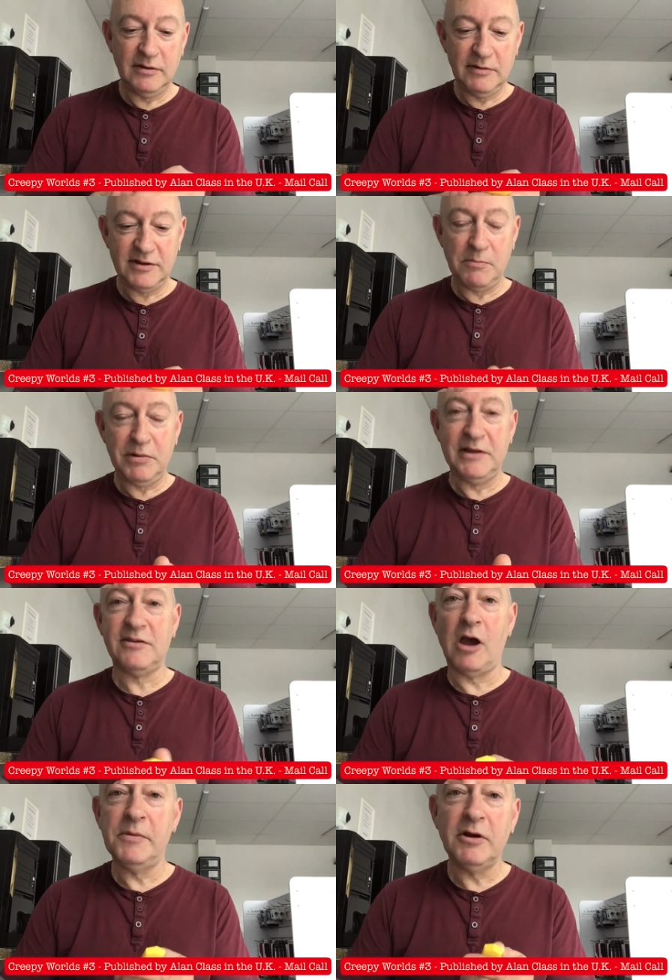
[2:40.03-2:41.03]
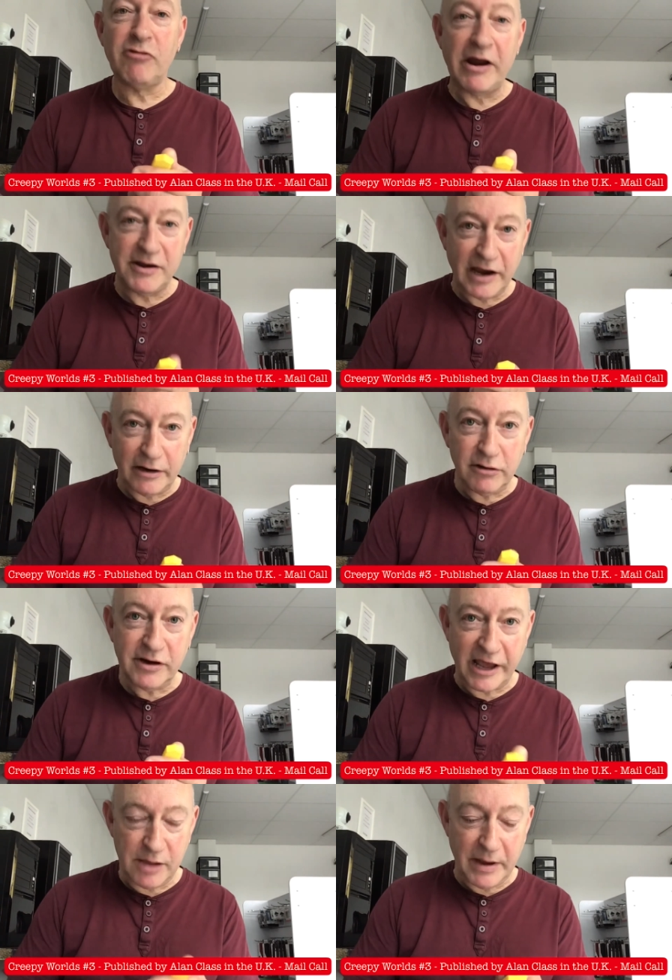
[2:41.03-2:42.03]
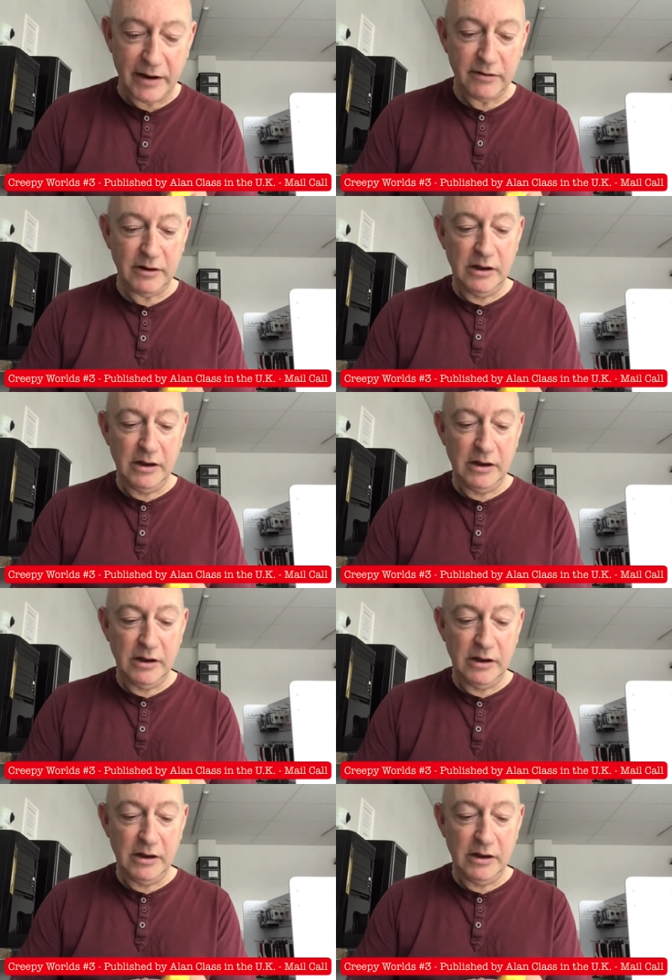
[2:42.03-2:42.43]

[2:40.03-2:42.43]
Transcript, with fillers: Simply Simon, great channel, check him out,